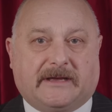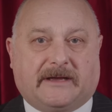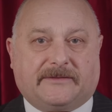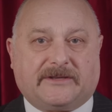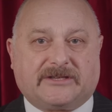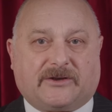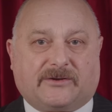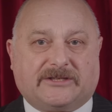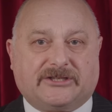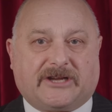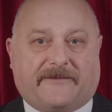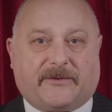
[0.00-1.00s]
and the
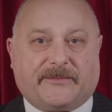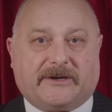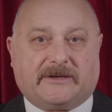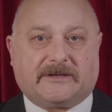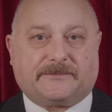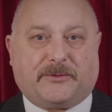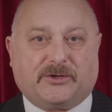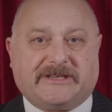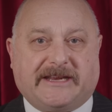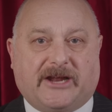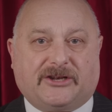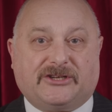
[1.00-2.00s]
Scottish Government has put
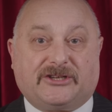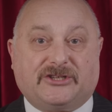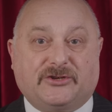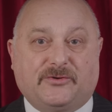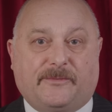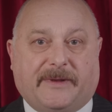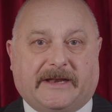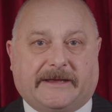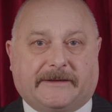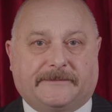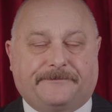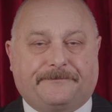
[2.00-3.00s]
in under 2
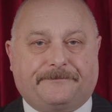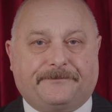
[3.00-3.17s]
billion.